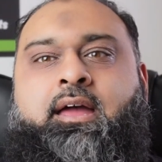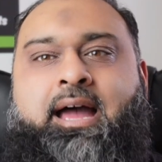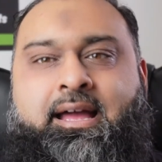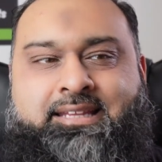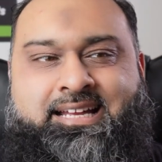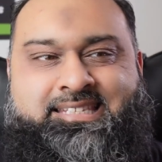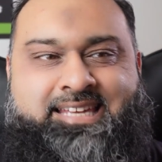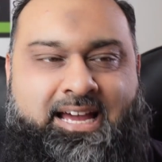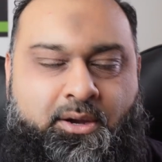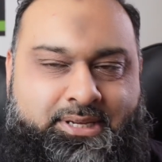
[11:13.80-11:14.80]
and that's
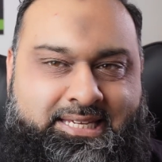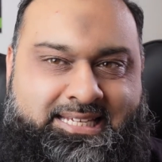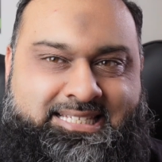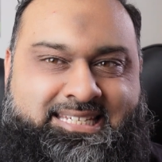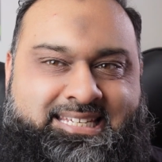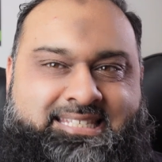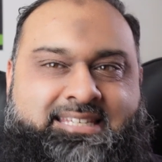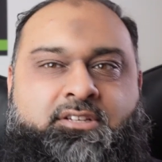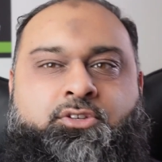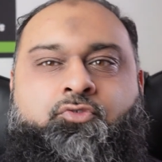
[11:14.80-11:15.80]
how easy is
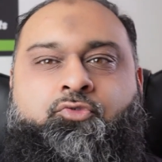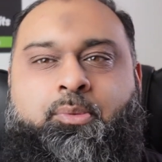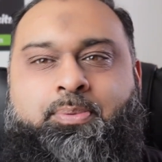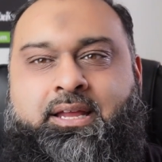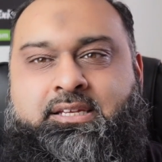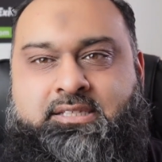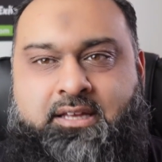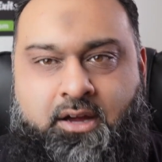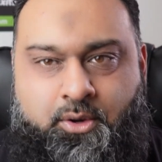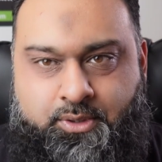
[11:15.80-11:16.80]
it to replace
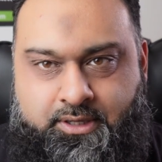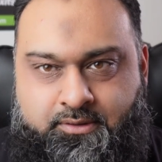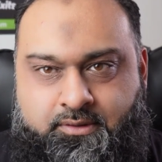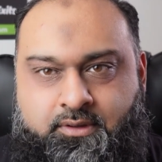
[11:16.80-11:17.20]
the owner?